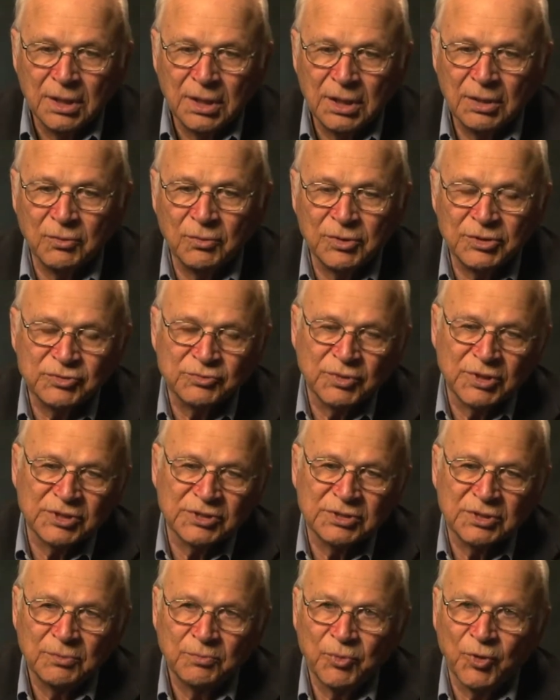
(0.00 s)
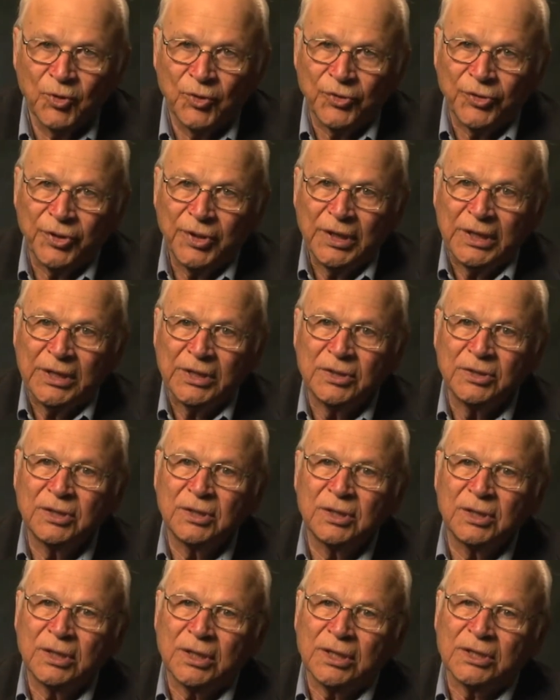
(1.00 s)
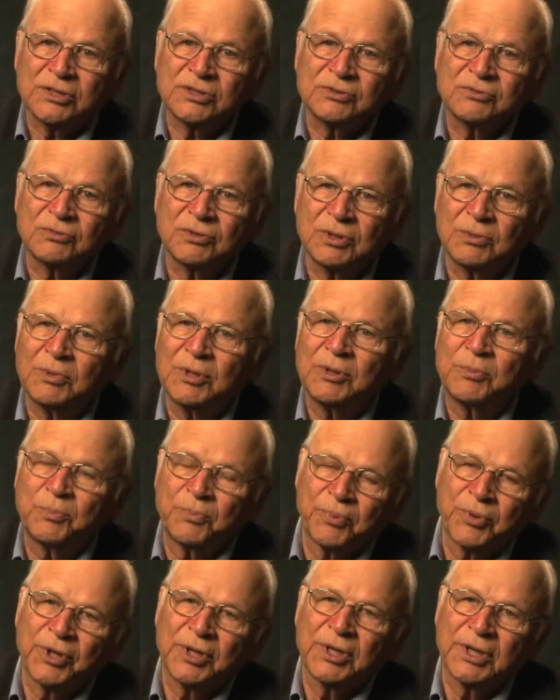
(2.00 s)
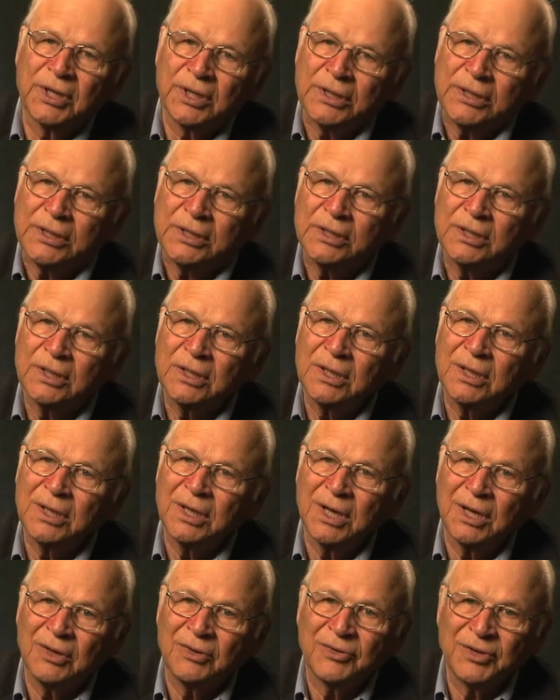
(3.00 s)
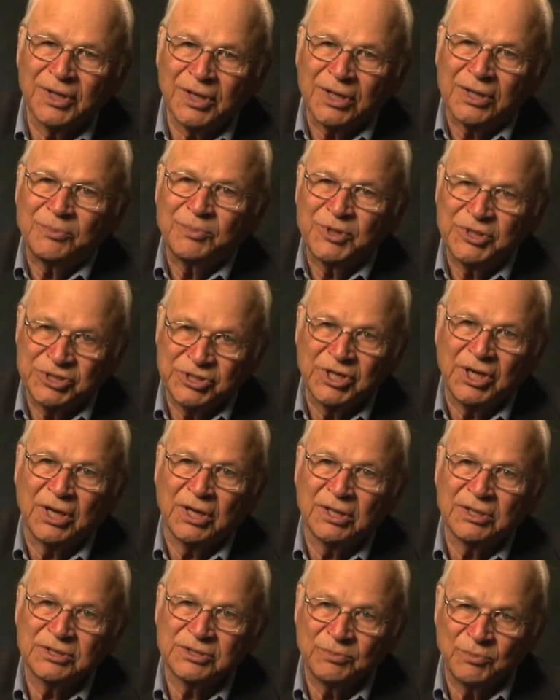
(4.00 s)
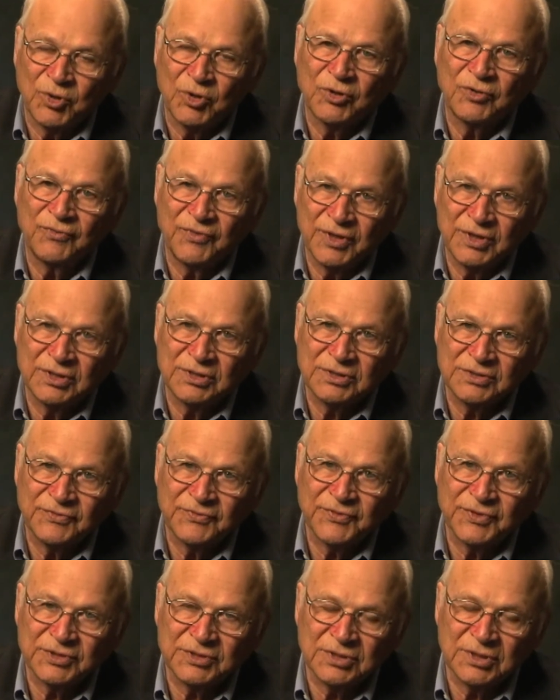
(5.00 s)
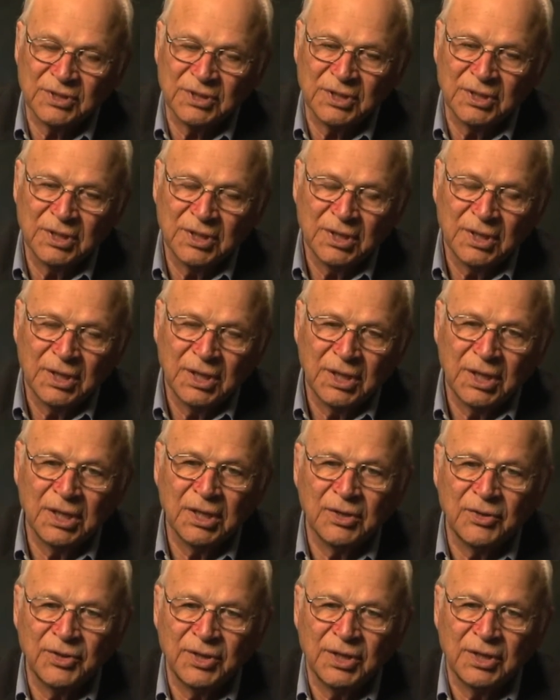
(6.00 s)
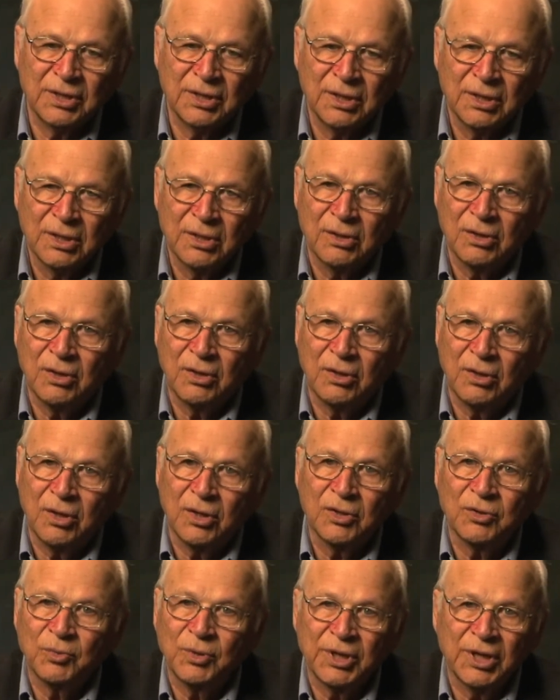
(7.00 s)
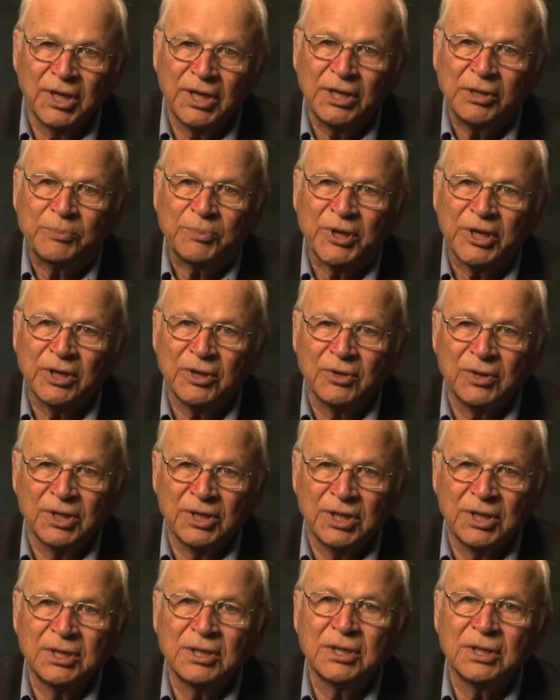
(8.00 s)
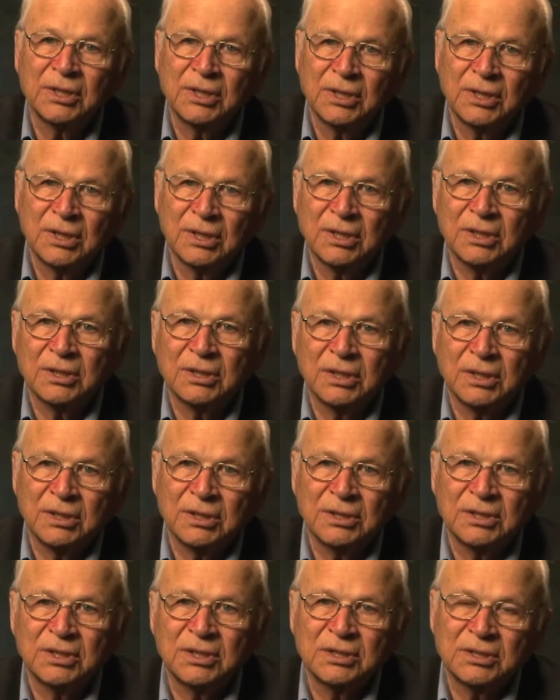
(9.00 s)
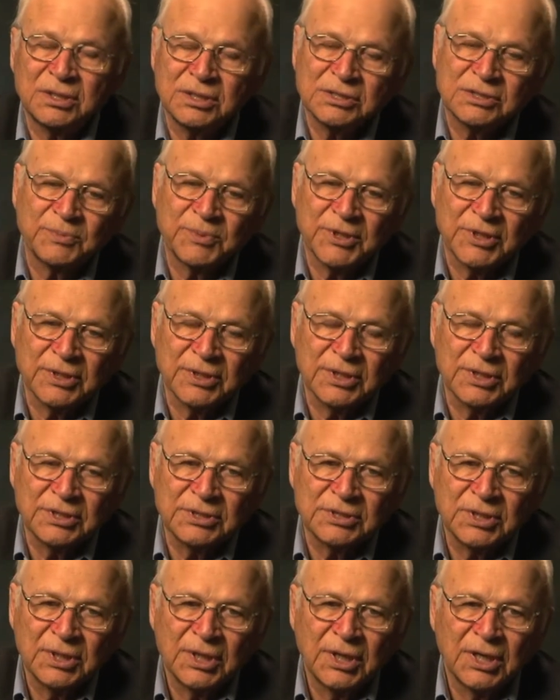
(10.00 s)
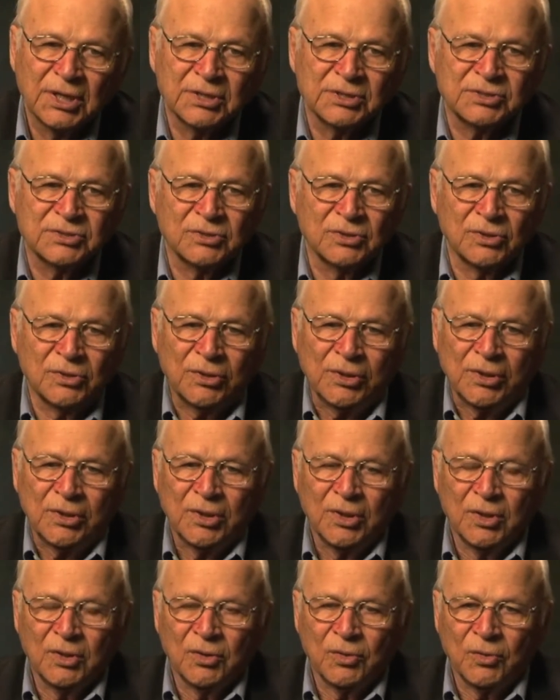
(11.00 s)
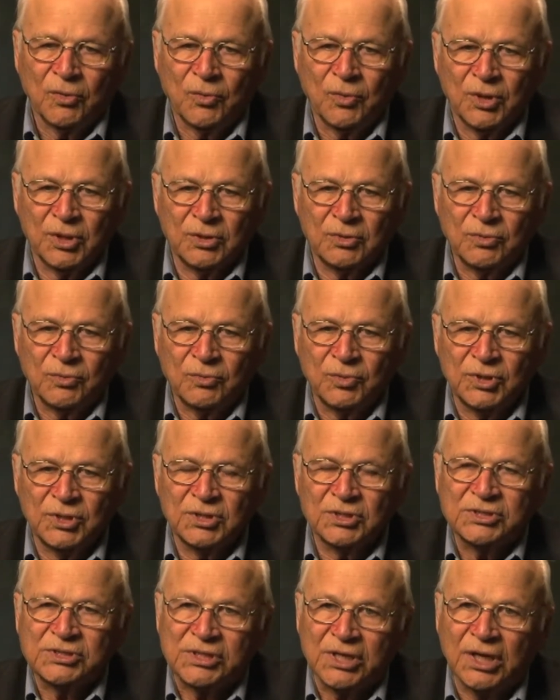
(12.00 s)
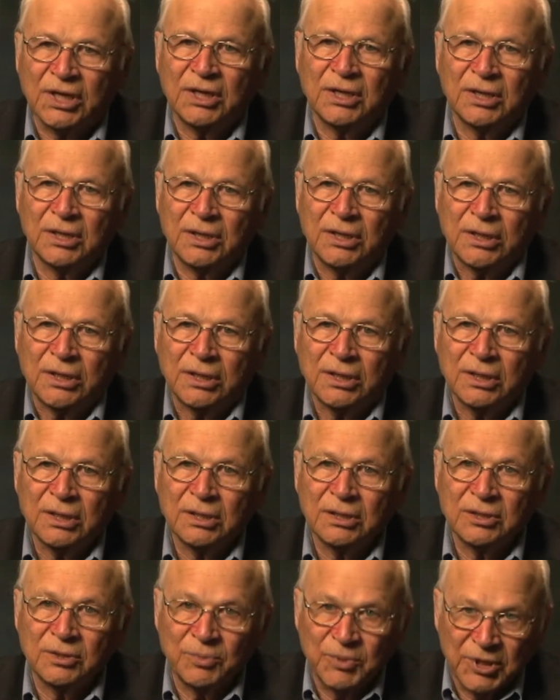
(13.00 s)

which was both the extremely brilliant and how they could be challenged and motivated sufficiently, and then all the way anybody who had any disabilities. And so what we decided to